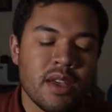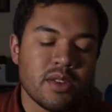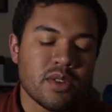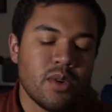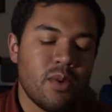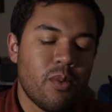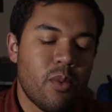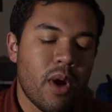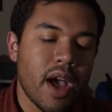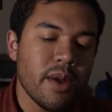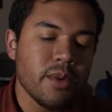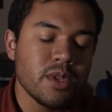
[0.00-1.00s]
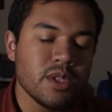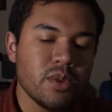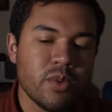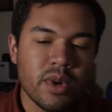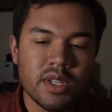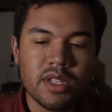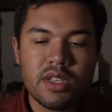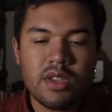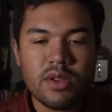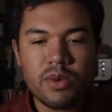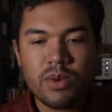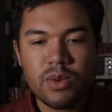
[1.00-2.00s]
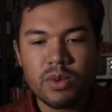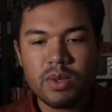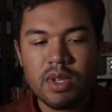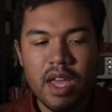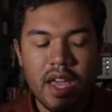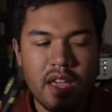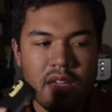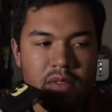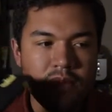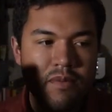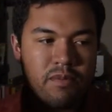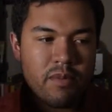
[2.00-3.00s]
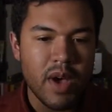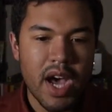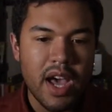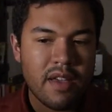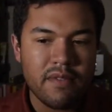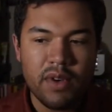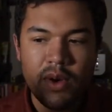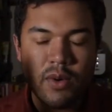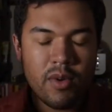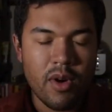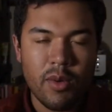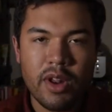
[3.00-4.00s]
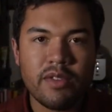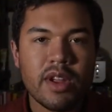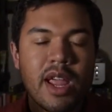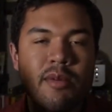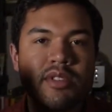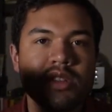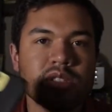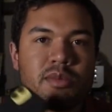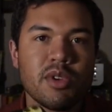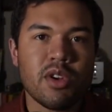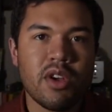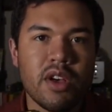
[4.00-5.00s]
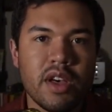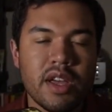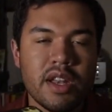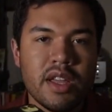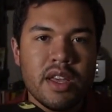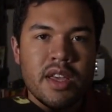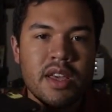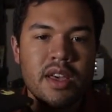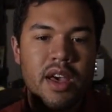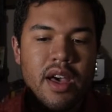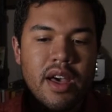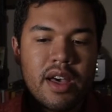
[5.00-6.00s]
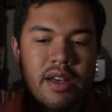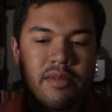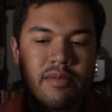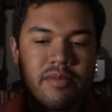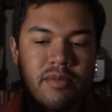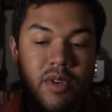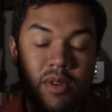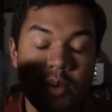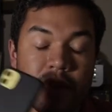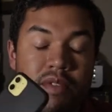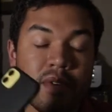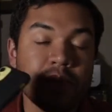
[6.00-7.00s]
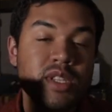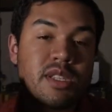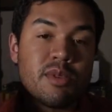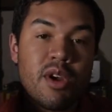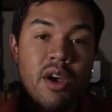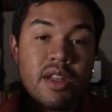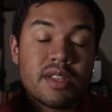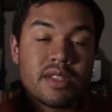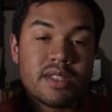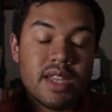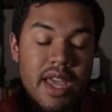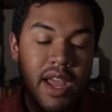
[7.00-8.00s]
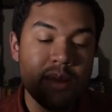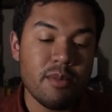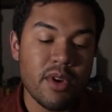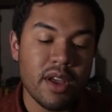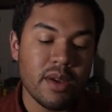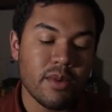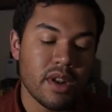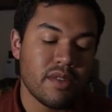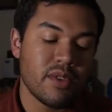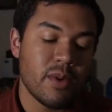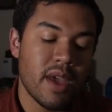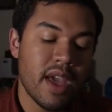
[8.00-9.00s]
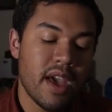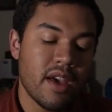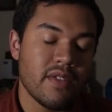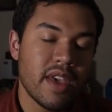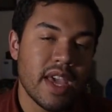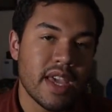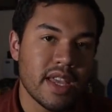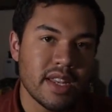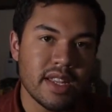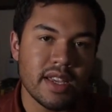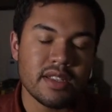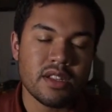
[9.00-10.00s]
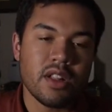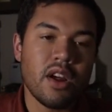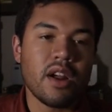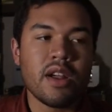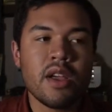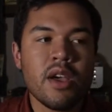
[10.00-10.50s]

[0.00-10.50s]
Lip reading: So why would you want to use a iPhone or whatever camera system you're on, or whatever phone system you're on's camera whenever you have a DSLR?